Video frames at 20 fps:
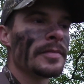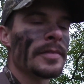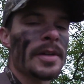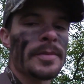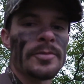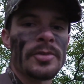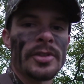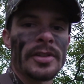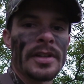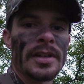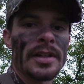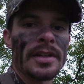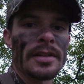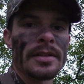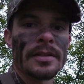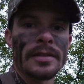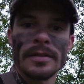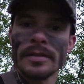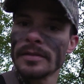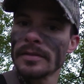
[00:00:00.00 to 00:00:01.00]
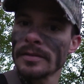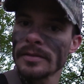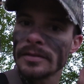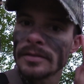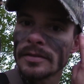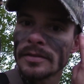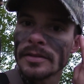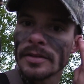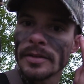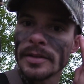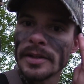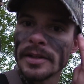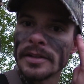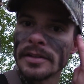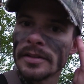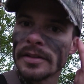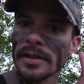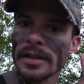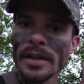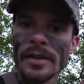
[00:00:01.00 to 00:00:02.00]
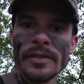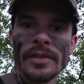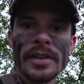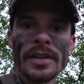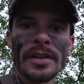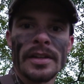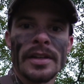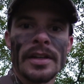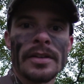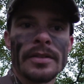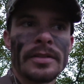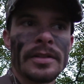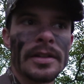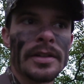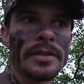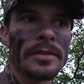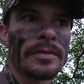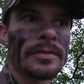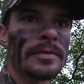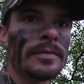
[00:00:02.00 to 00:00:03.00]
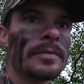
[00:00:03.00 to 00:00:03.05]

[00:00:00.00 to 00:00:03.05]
I'm just gonna go ahead and take everything down now.